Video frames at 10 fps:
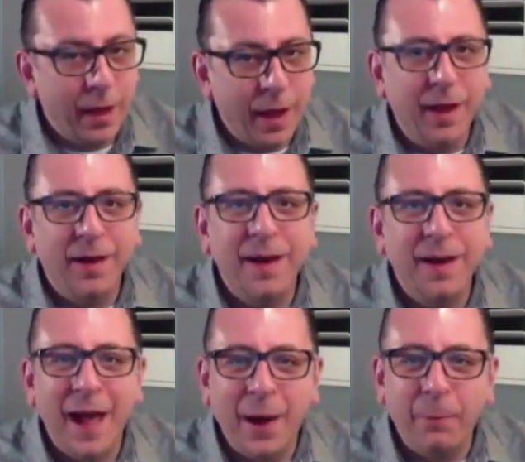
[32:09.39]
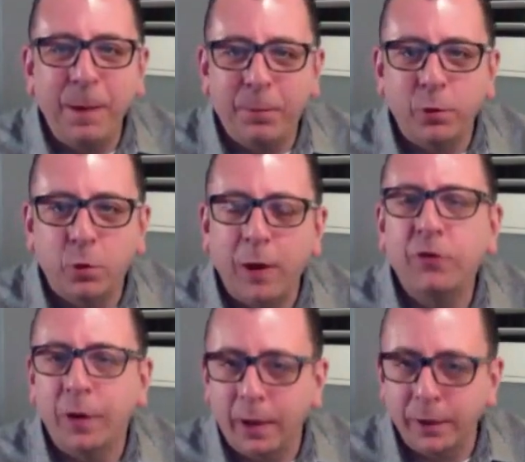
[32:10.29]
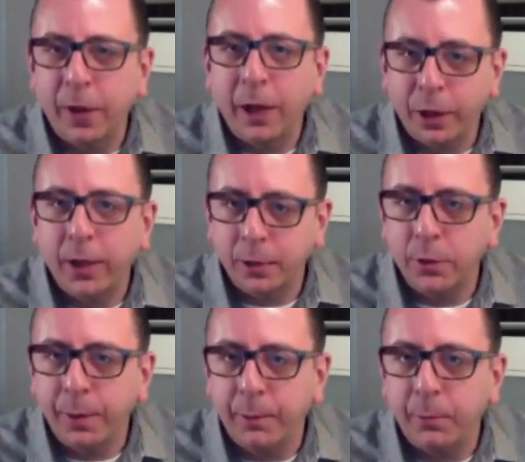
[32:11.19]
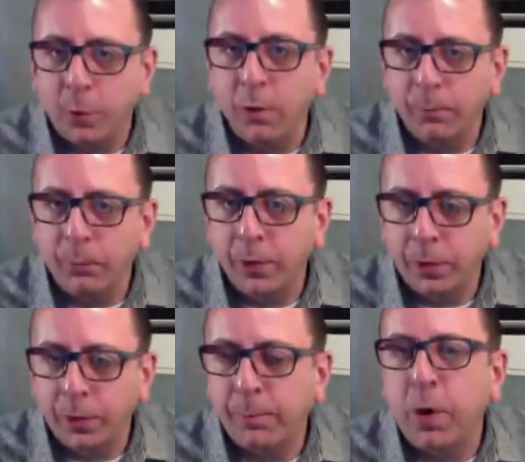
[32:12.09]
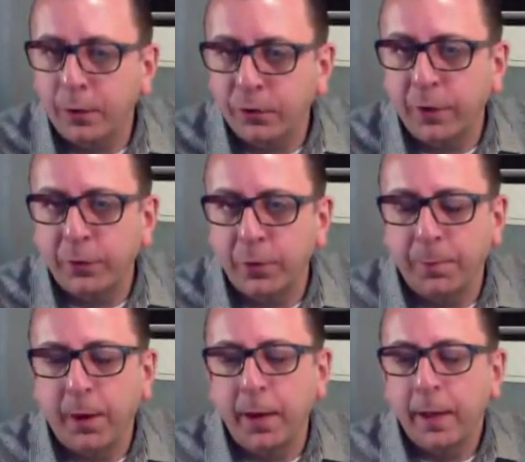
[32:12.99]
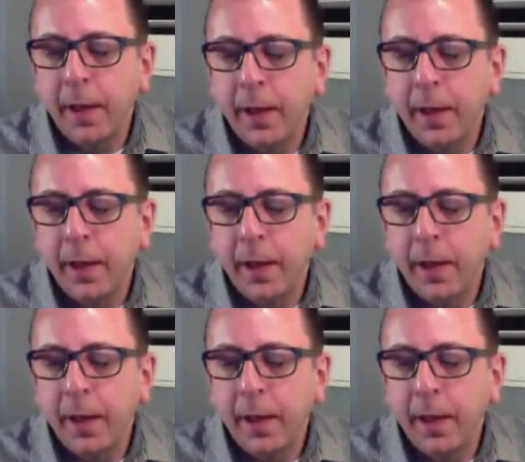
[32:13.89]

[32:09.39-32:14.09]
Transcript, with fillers: And now people question, I think, a little bit more the products that they're buying.